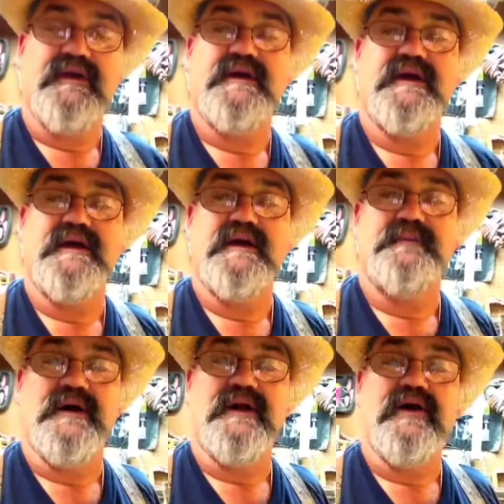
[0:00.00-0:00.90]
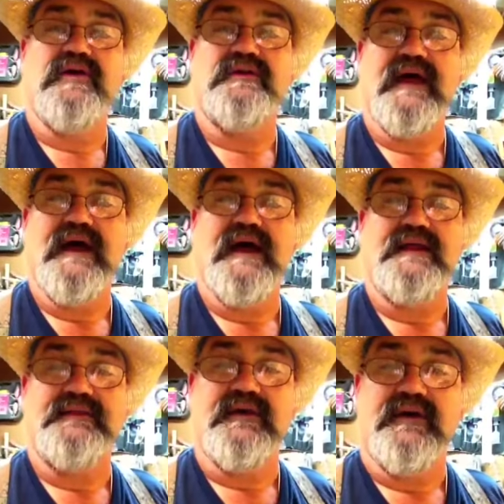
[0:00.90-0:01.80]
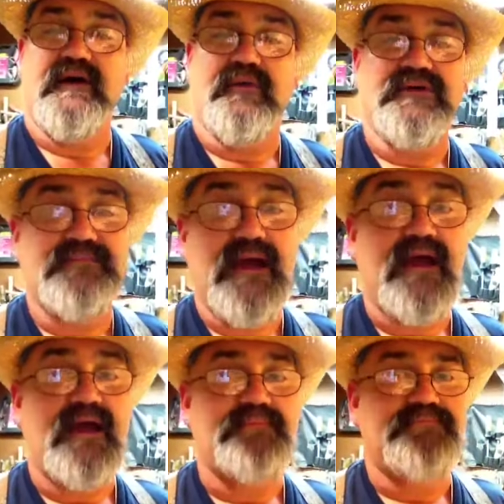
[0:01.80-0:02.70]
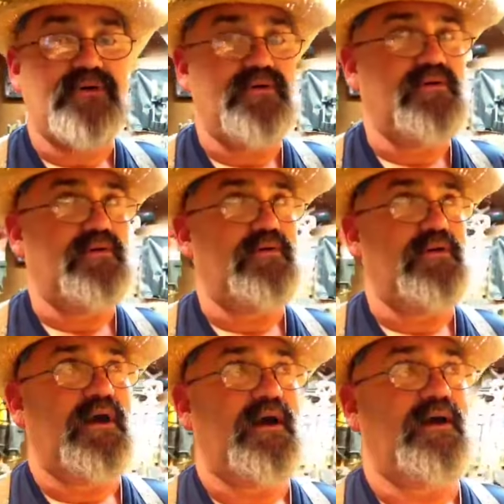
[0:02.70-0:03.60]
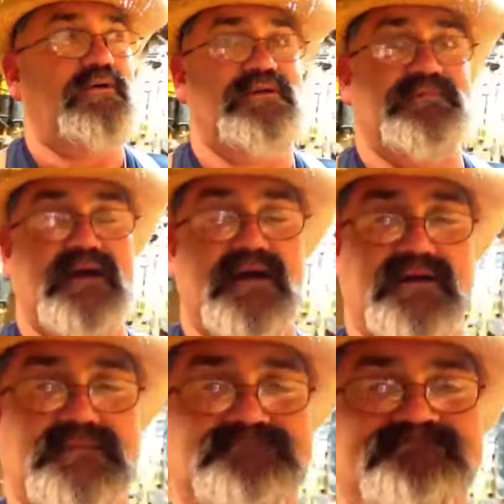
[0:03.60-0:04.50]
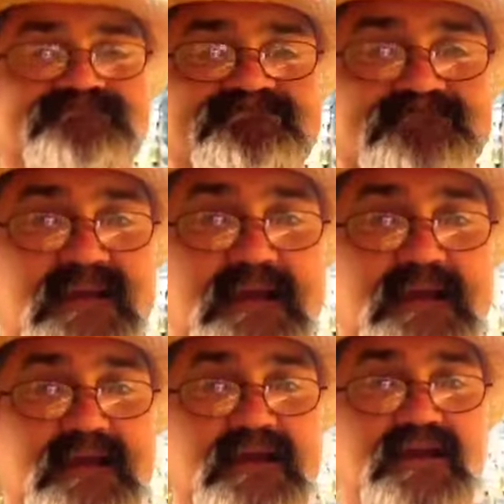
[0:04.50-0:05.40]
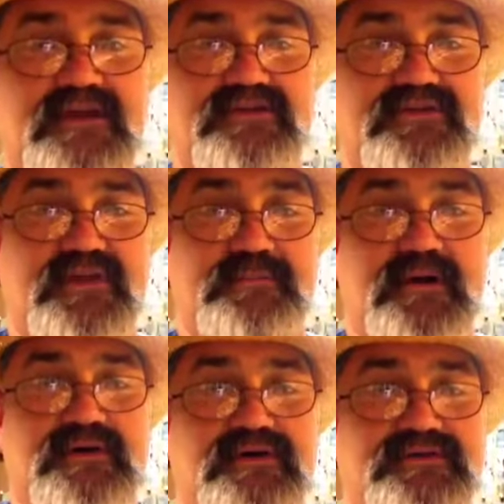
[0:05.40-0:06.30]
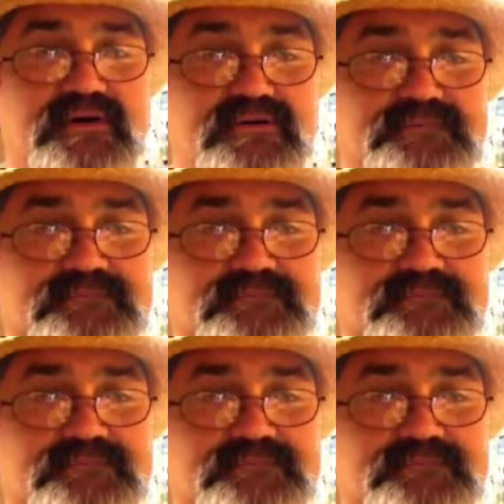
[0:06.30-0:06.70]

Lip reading: him and all that. I was mad. Ooh, yeah, I was mad. J'étais pas content.